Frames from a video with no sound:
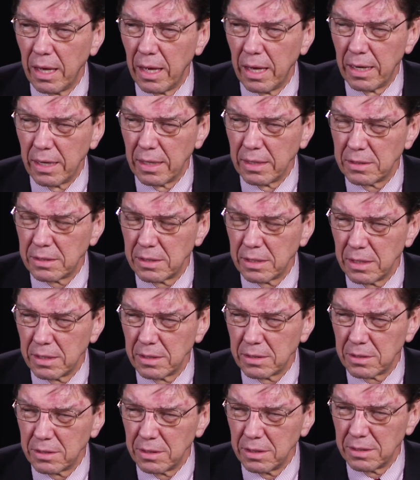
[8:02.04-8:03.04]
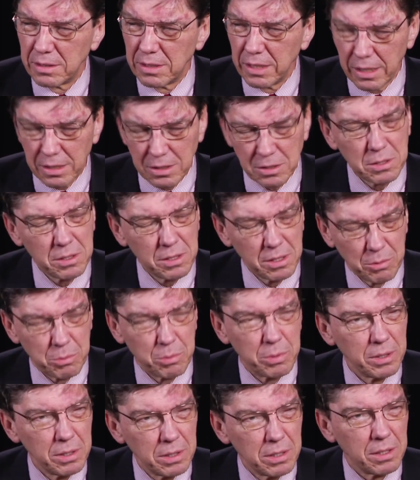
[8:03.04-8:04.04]
And I said, it's actually
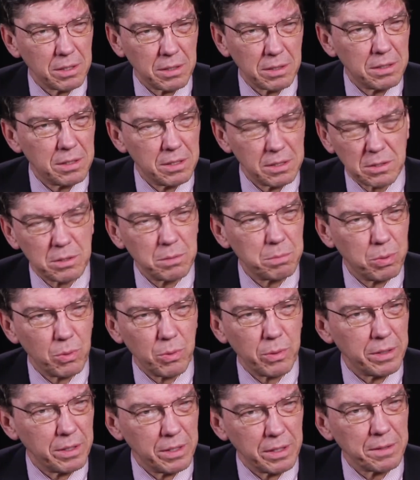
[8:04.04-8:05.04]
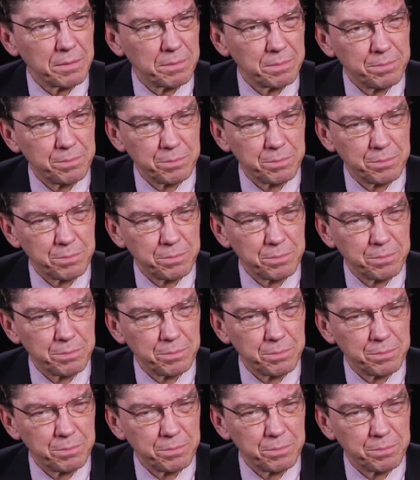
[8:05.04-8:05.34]
really disappointing,